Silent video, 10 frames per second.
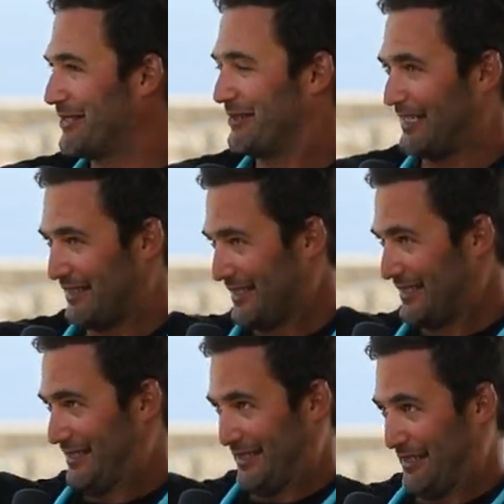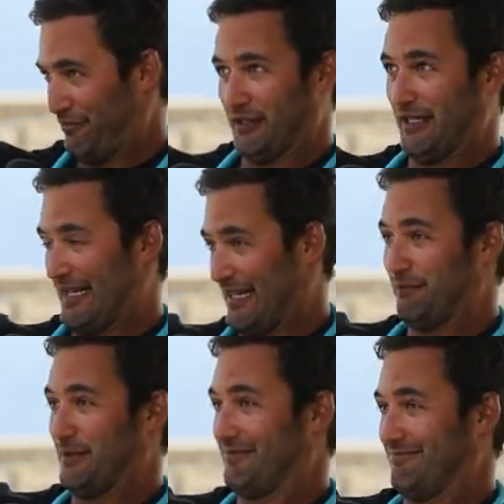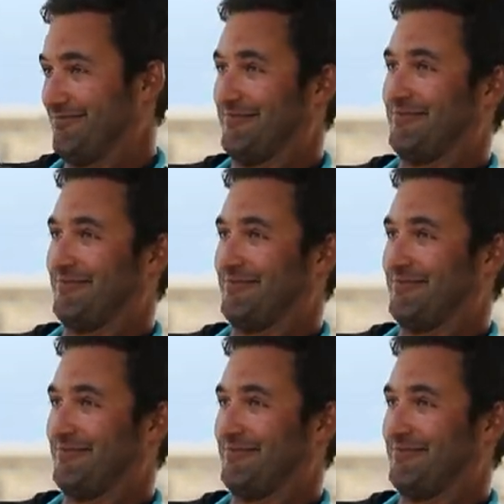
so I, I feel like I've been